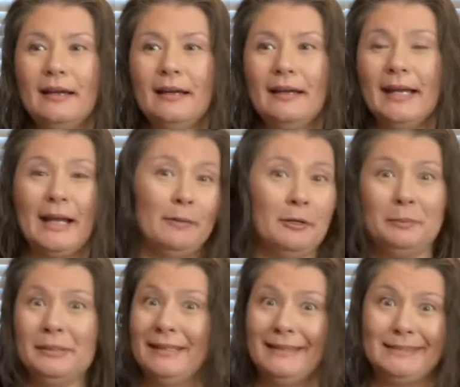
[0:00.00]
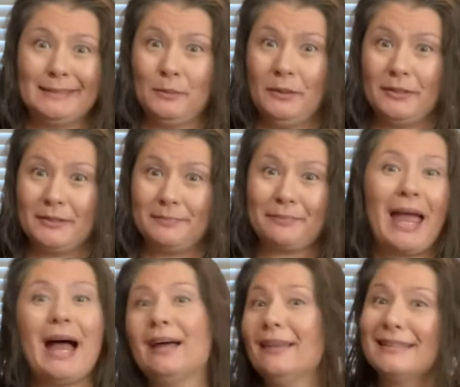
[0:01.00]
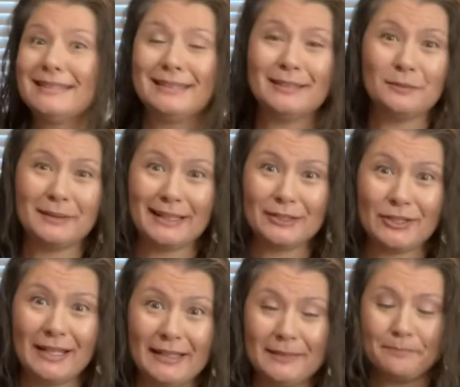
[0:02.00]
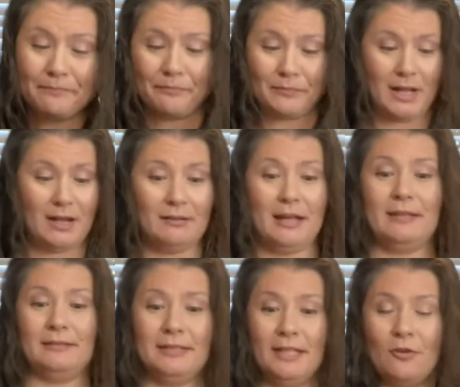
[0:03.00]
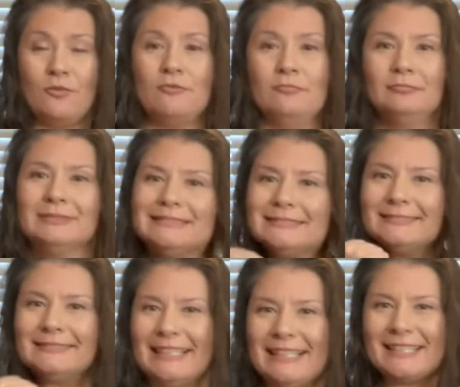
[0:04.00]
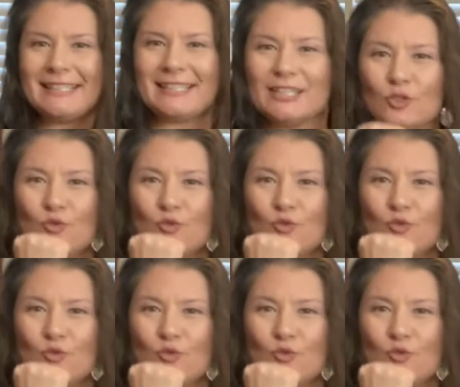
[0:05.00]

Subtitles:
and I'm hoping that it just works. I'll let you know when I try it. All right, so let's do